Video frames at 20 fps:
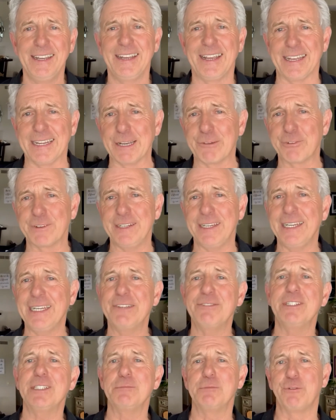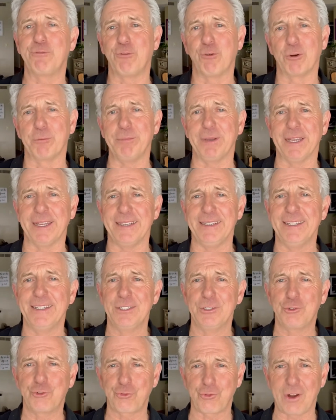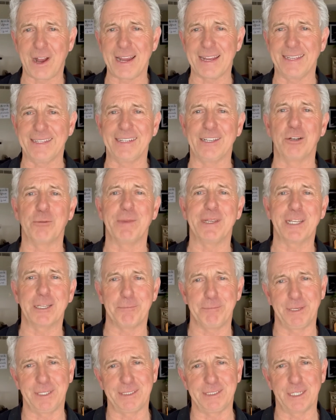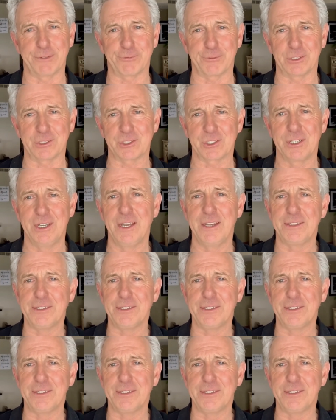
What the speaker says: and every evening before bed. Try it, it'll make a big difference.